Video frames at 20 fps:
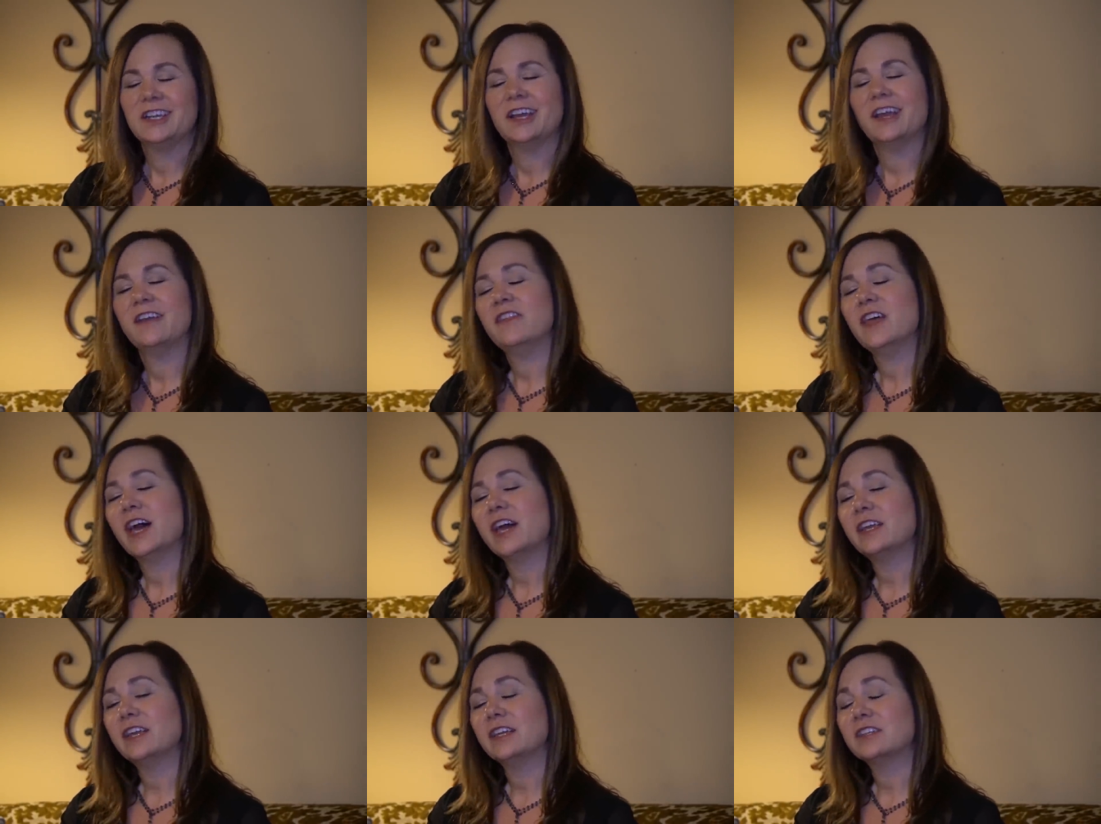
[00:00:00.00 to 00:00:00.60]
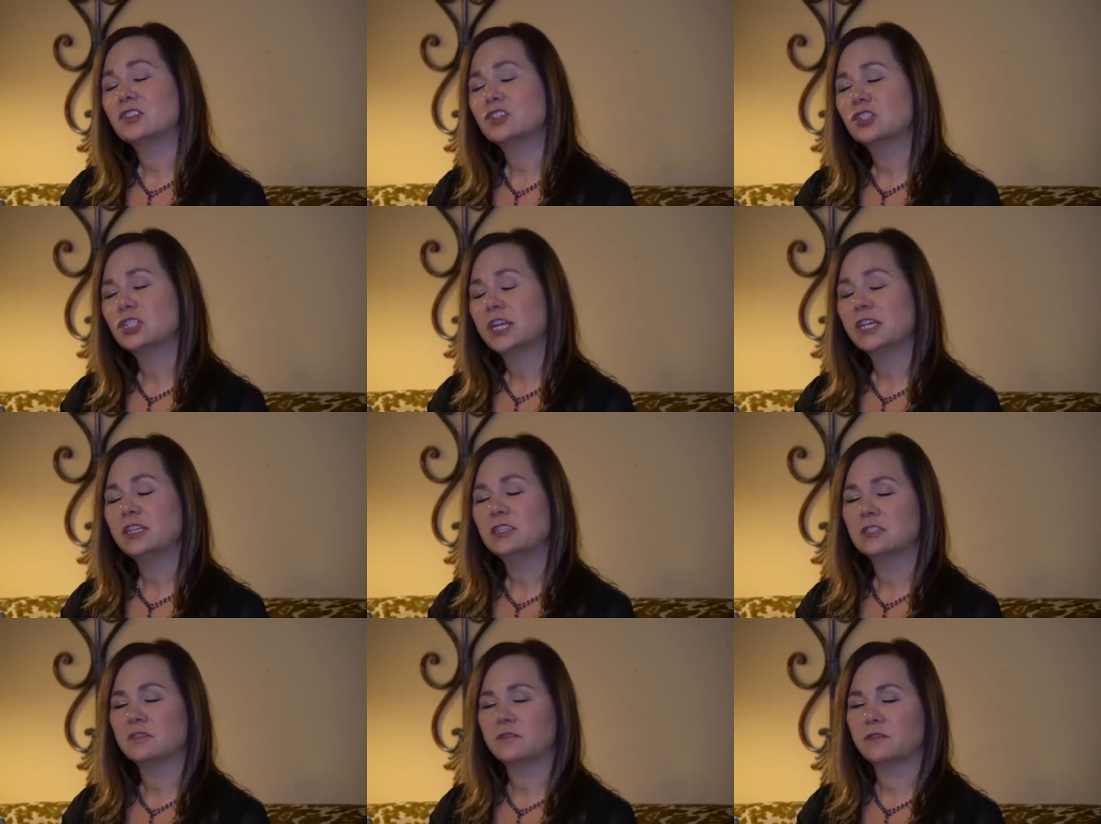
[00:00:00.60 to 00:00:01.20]
And that
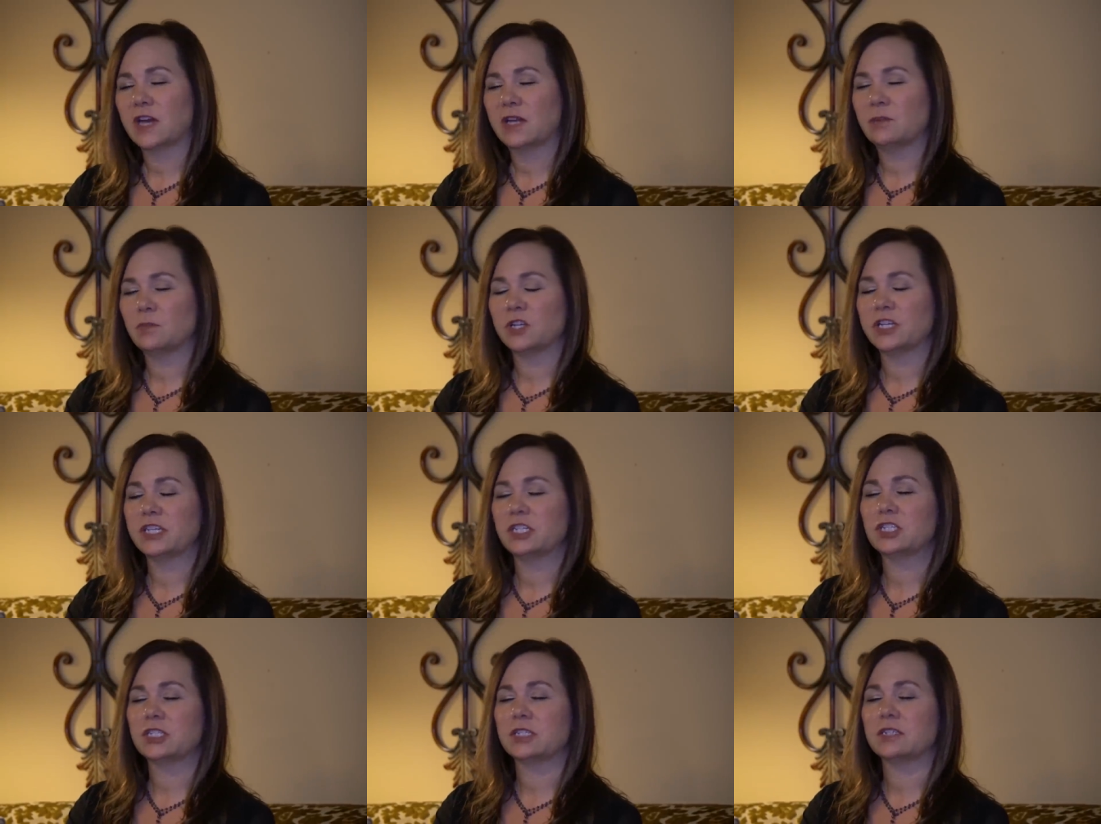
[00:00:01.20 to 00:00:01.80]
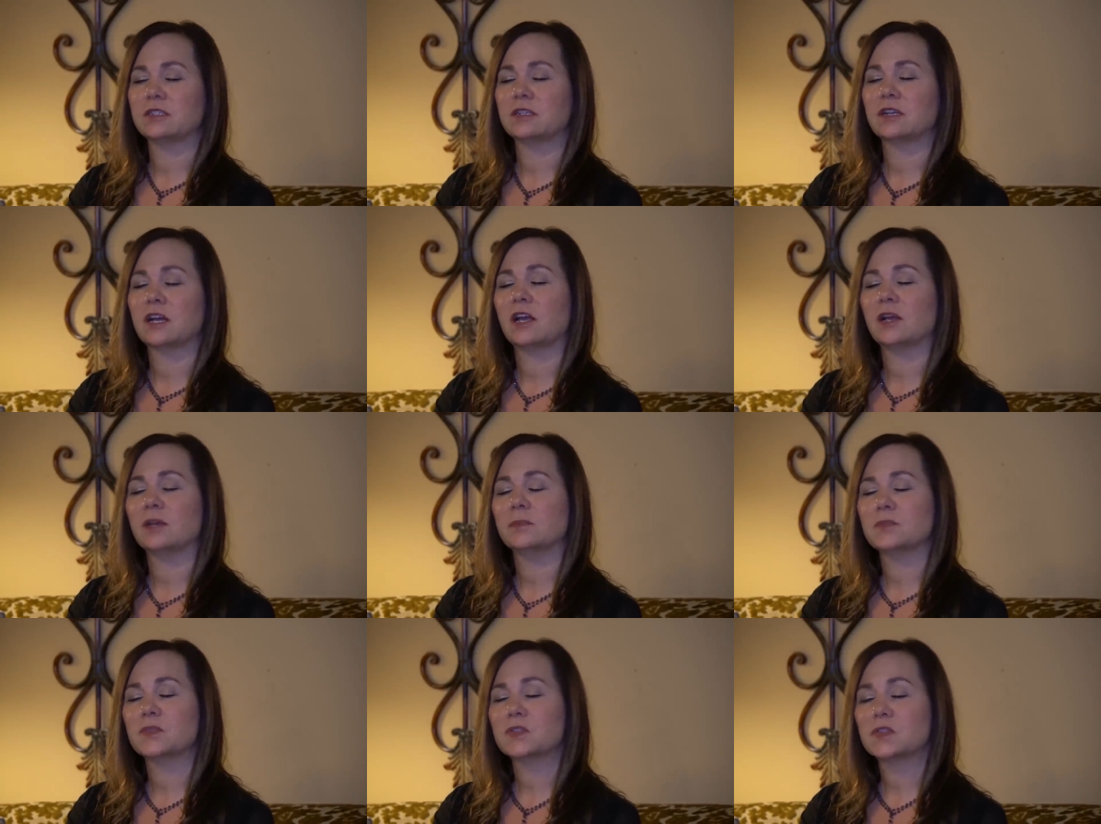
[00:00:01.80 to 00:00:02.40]
exchange of vibration
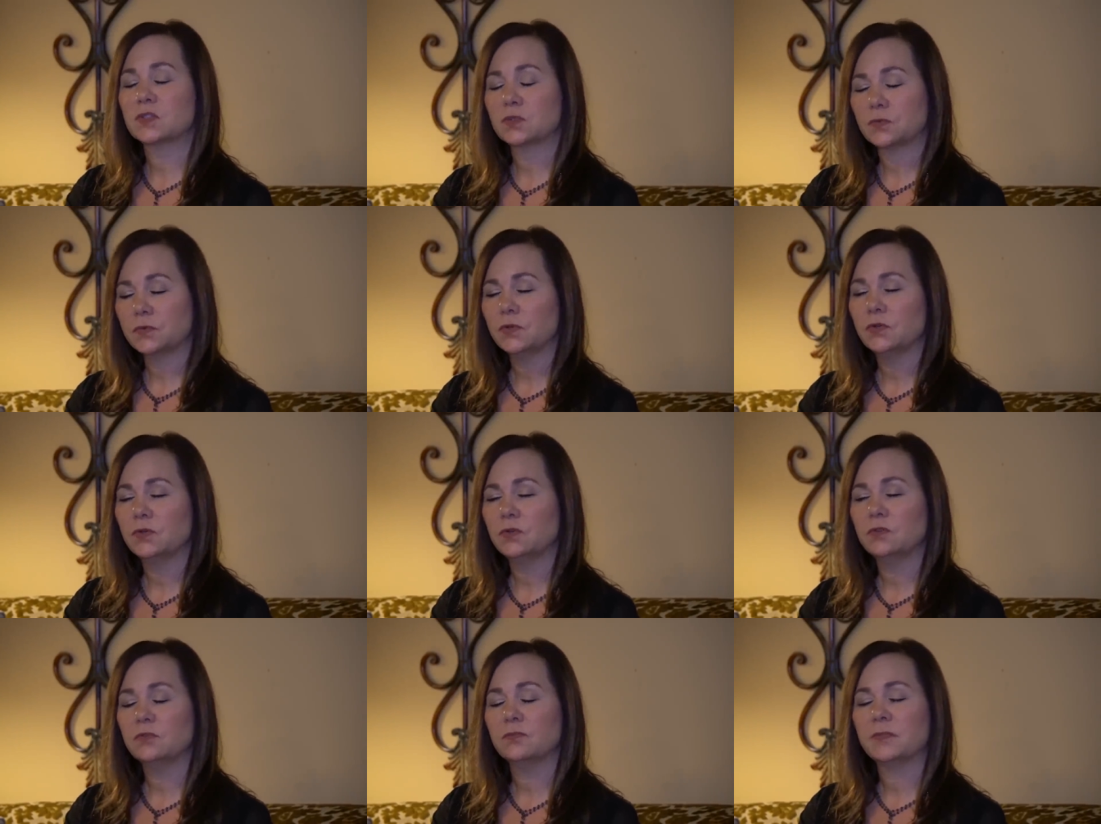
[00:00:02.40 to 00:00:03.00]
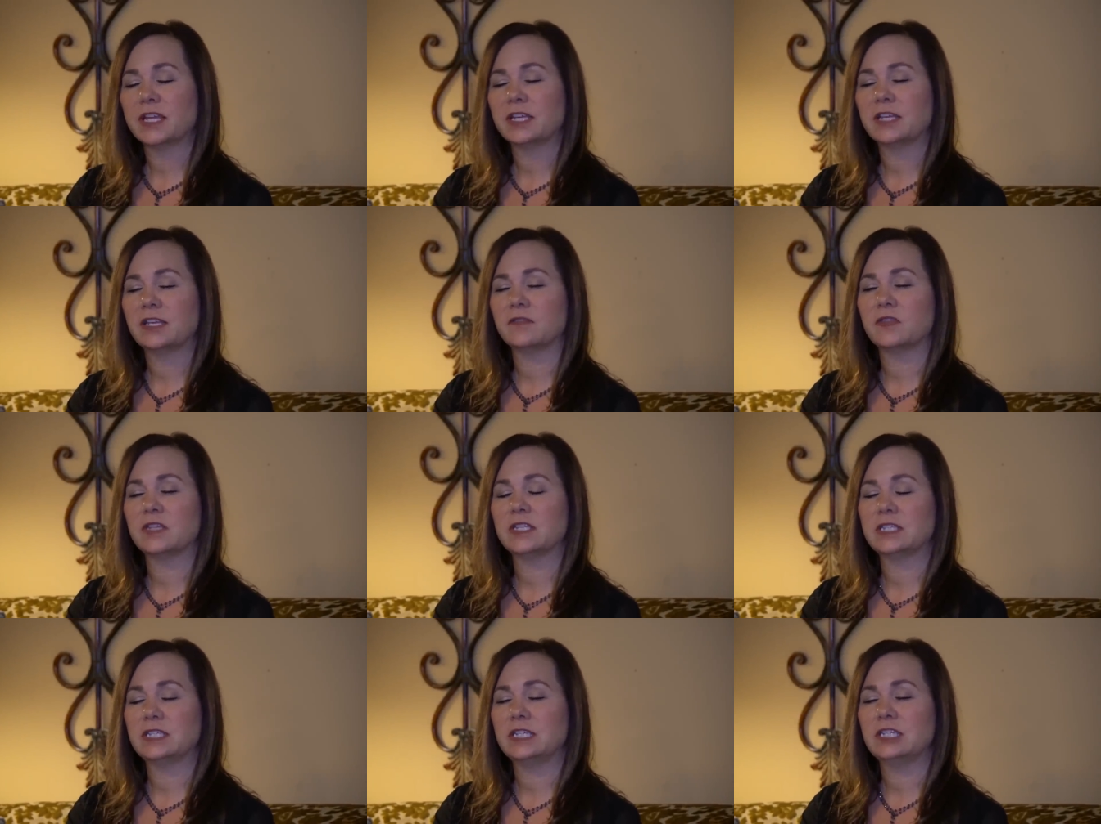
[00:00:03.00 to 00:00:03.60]
comes through many
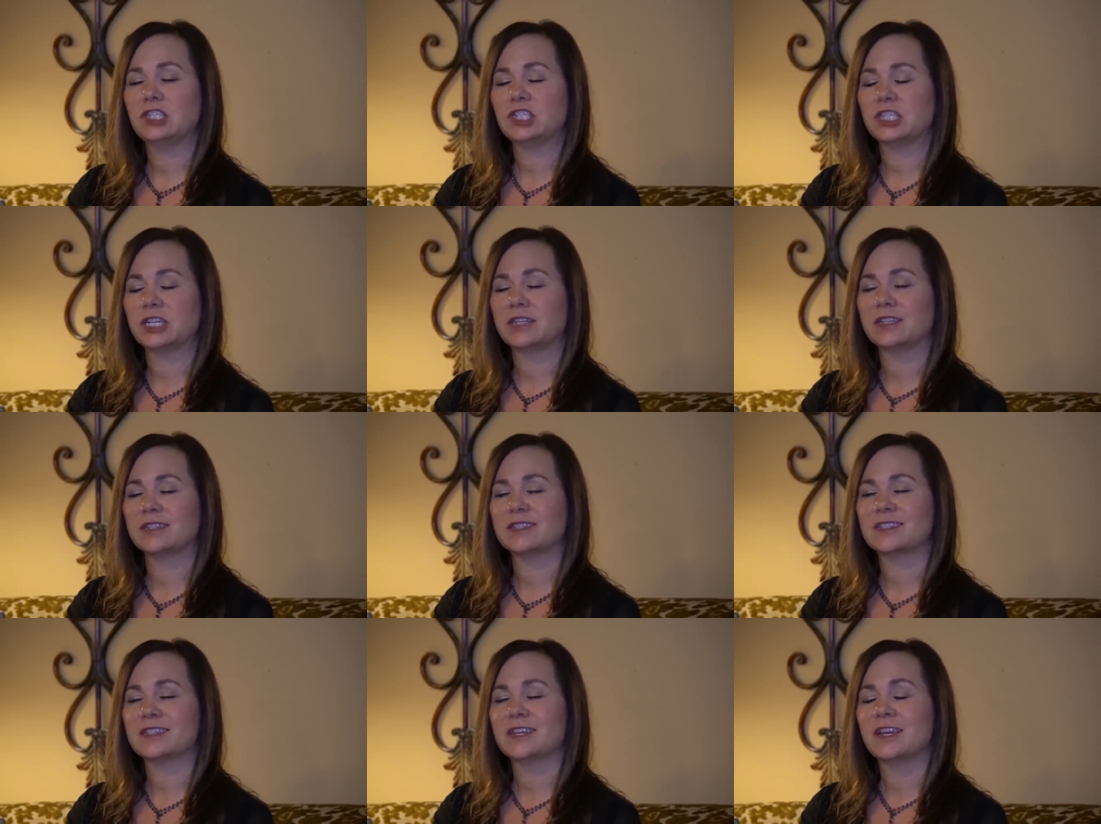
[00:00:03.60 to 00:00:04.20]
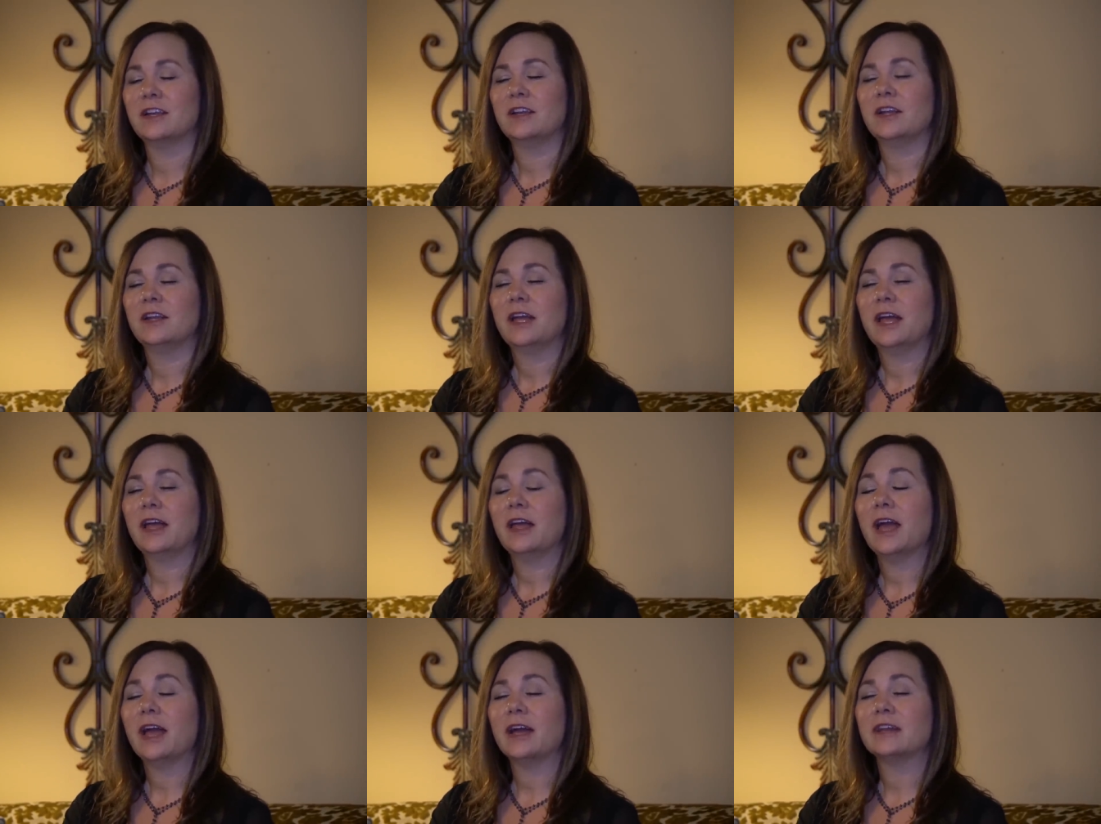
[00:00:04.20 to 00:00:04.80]
of the teachings
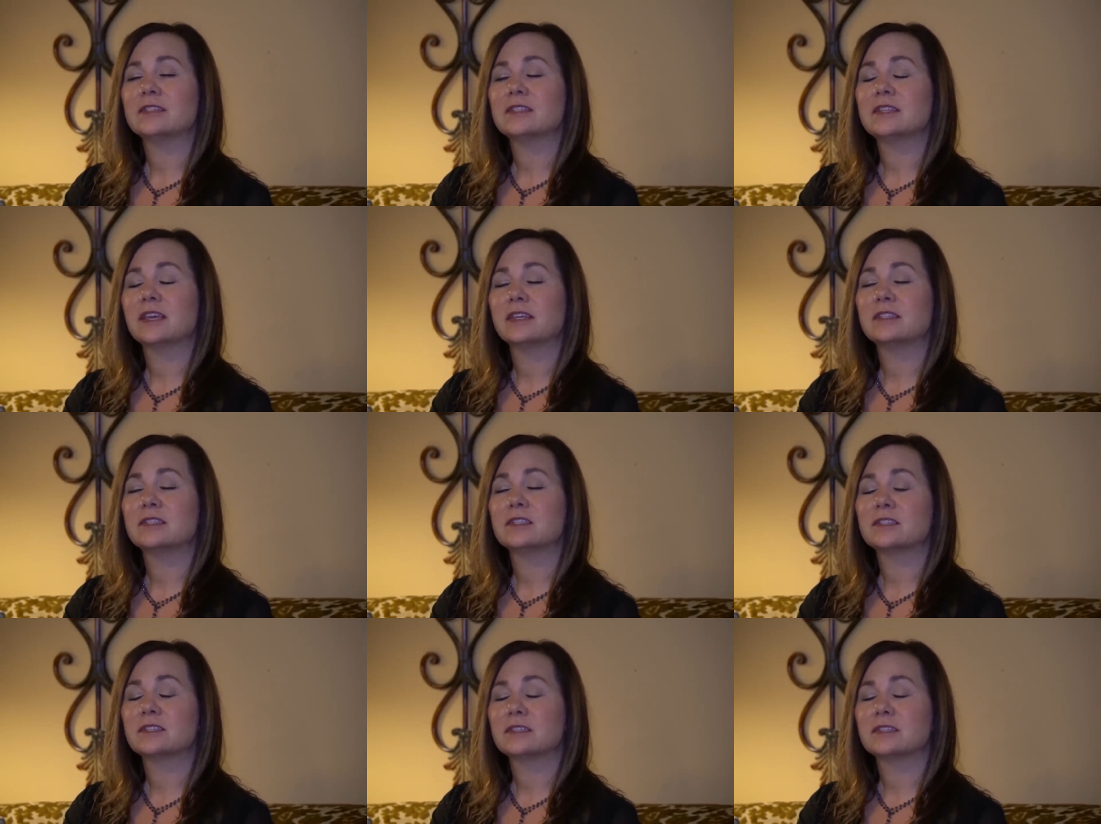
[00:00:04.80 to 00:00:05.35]
as they,